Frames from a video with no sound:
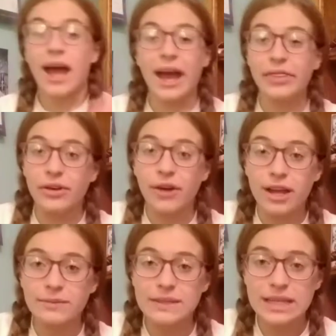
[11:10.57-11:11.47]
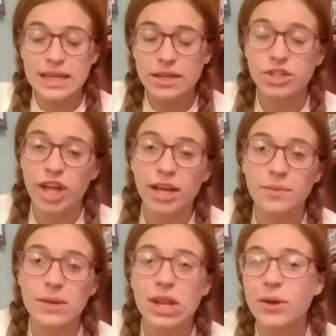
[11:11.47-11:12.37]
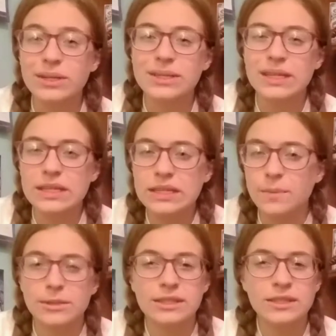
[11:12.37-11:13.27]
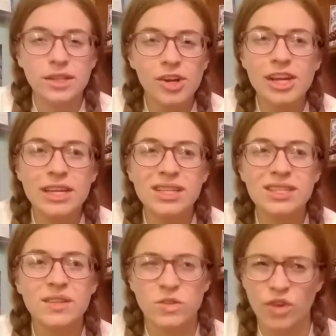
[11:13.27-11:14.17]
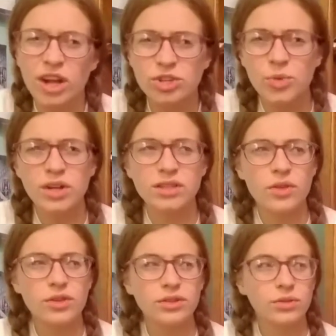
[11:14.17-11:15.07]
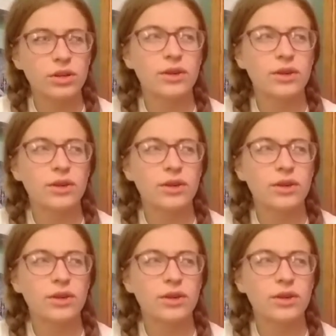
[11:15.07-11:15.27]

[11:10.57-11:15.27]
At the crime scene, Jackaby notices some mysterious scratch marks on the door,